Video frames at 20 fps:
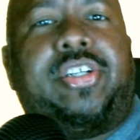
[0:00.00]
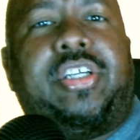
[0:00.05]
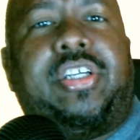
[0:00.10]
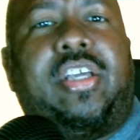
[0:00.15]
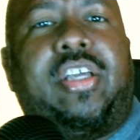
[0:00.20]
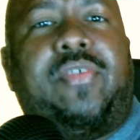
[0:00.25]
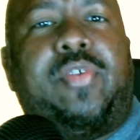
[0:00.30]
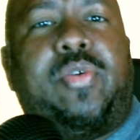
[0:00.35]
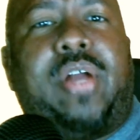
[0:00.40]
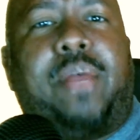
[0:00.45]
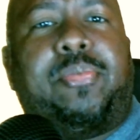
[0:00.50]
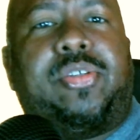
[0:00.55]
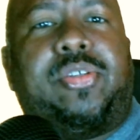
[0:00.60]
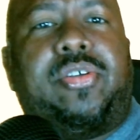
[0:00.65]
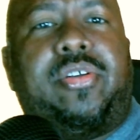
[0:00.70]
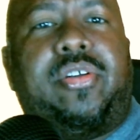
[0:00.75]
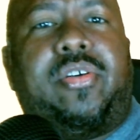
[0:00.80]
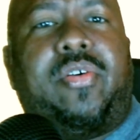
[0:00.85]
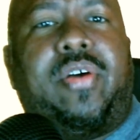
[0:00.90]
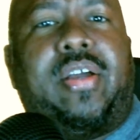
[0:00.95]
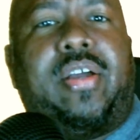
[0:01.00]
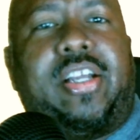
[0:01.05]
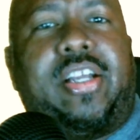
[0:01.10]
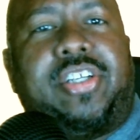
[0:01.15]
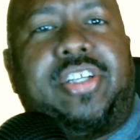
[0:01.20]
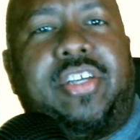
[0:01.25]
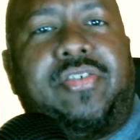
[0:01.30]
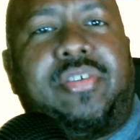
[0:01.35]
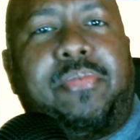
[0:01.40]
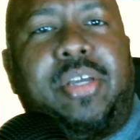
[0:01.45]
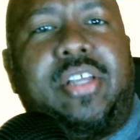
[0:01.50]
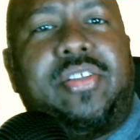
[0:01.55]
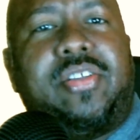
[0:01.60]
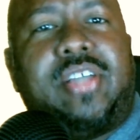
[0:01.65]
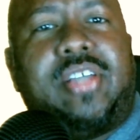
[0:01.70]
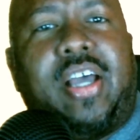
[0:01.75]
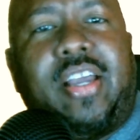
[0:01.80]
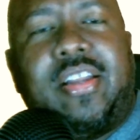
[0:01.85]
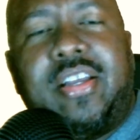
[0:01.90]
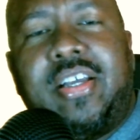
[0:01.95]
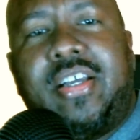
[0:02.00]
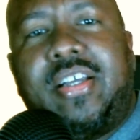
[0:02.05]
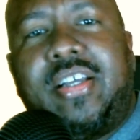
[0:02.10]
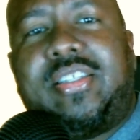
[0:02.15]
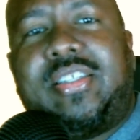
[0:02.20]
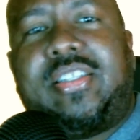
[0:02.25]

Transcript: and actually give you an opportunity to go ahead and actually give some insight,